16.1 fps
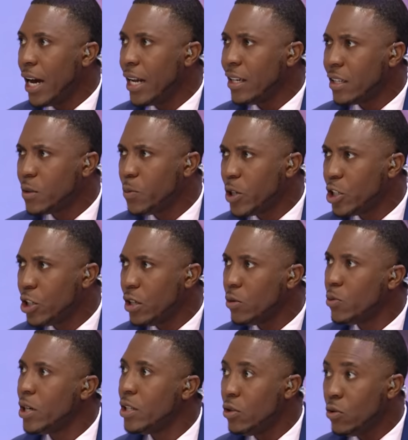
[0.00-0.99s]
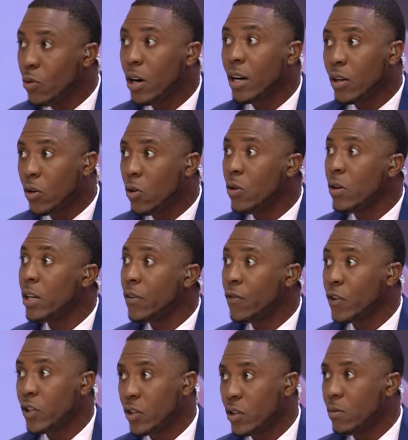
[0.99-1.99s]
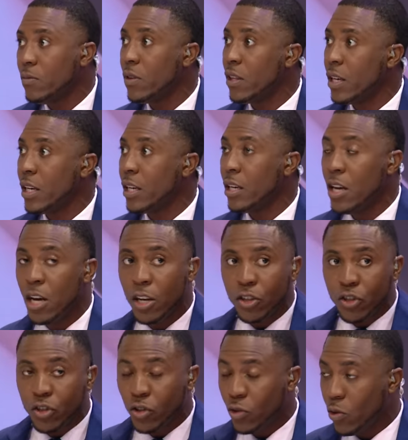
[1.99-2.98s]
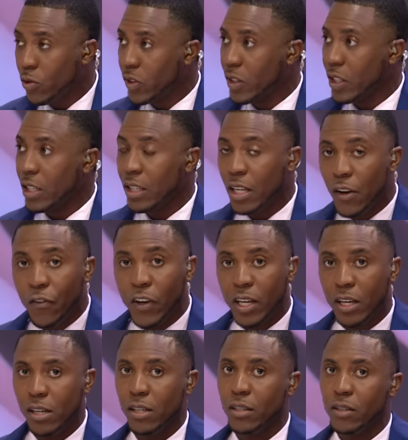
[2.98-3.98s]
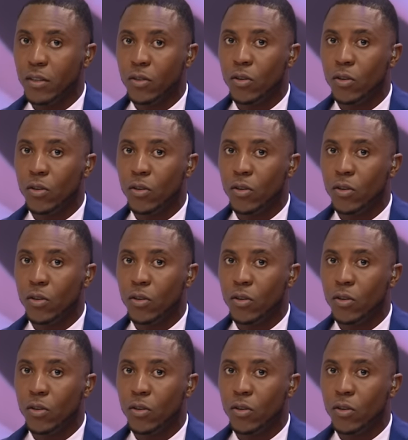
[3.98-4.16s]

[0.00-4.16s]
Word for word: and especially when you are going for something so significant.